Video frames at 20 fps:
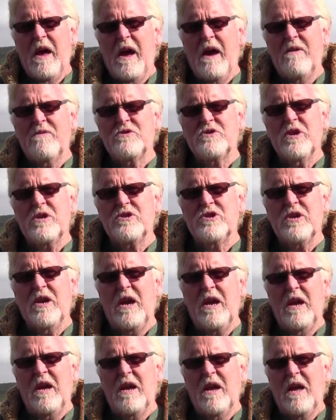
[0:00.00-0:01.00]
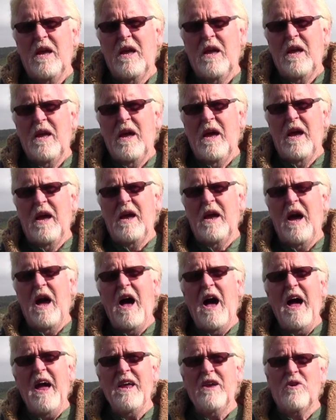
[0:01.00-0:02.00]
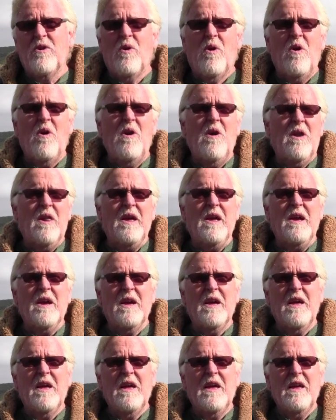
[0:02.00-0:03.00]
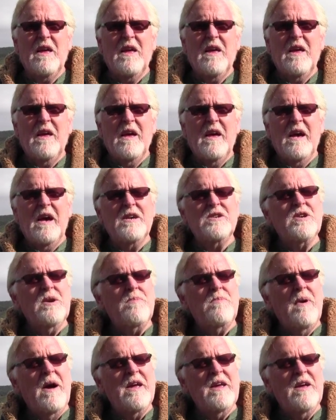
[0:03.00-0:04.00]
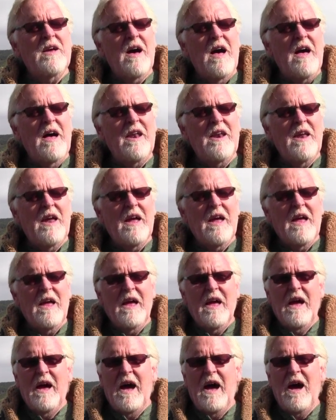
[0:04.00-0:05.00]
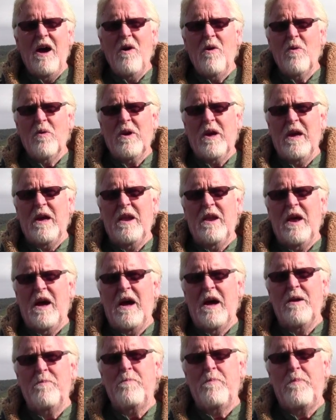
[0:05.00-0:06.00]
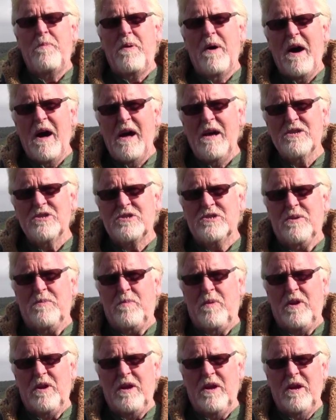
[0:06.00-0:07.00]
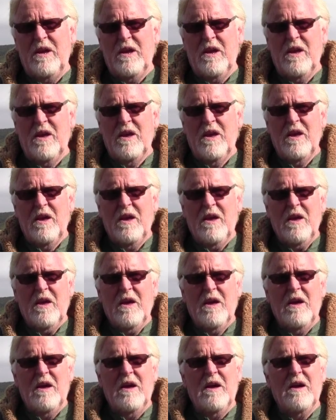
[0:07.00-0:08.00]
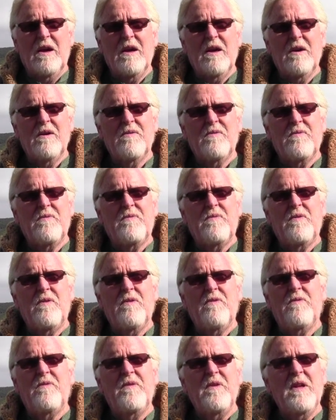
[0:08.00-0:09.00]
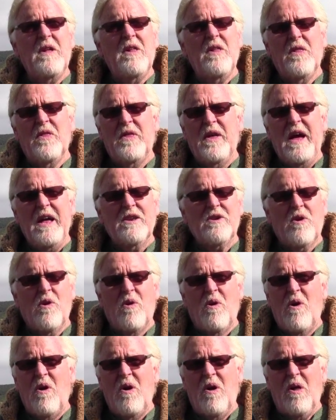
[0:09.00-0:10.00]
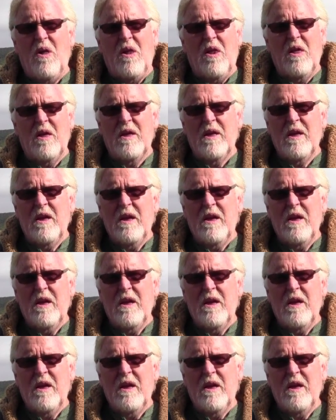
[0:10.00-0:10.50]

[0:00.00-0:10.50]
have such a high calling, I said, my God, how can I possibly fulfill that call?